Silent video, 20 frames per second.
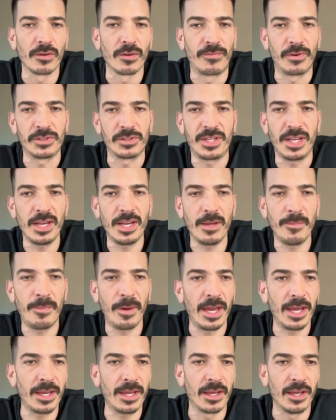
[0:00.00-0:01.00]
for TD
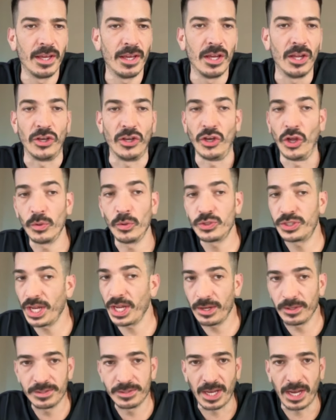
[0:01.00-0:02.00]
Bank, no
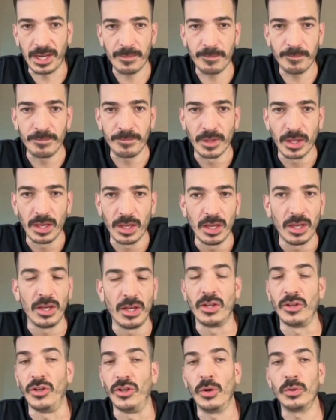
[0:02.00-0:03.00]
jail time,
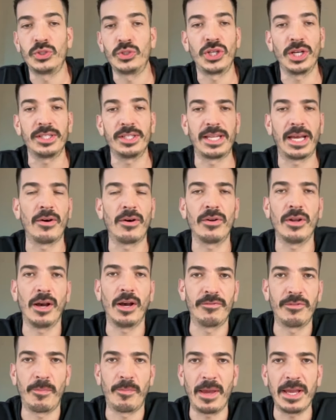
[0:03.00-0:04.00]
no shutdown
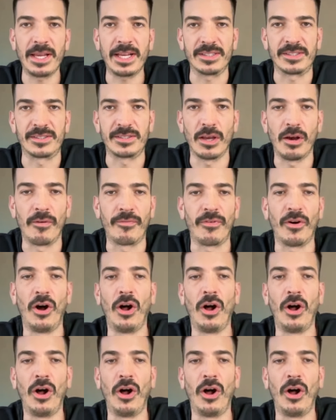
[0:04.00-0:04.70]
of the bank itself.